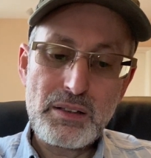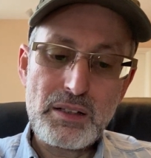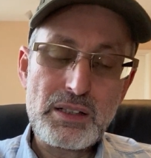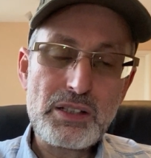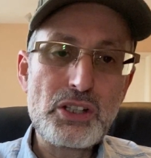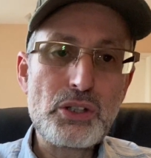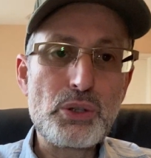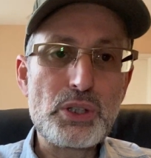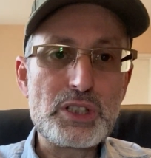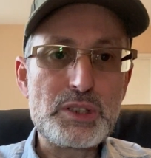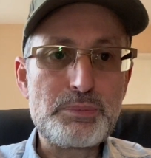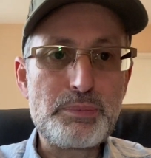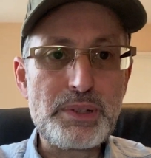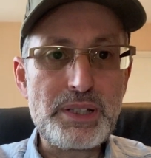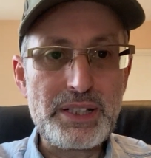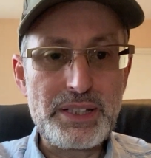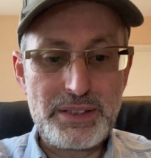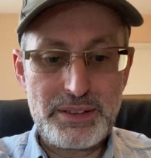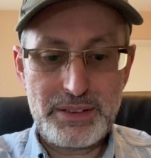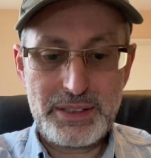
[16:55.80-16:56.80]

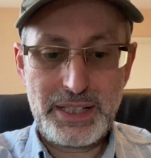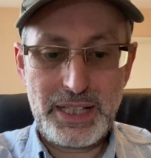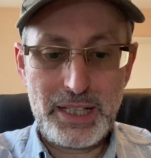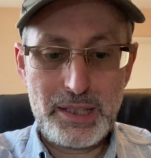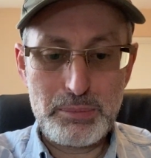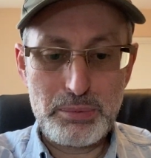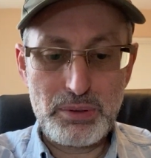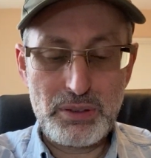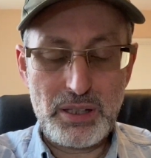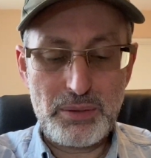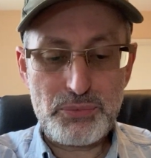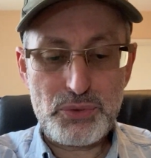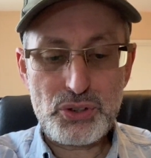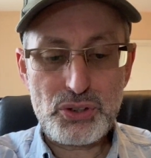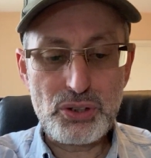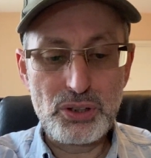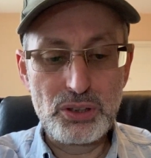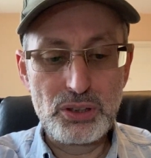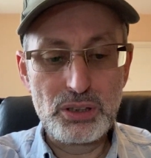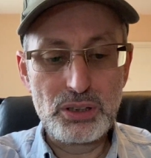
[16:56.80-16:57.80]
USB cable, I'm
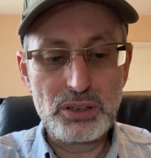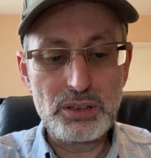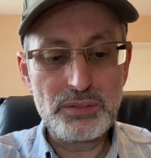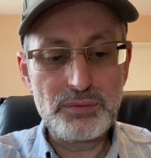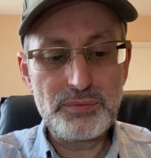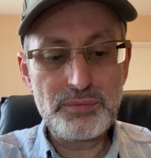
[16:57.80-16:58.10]
sure.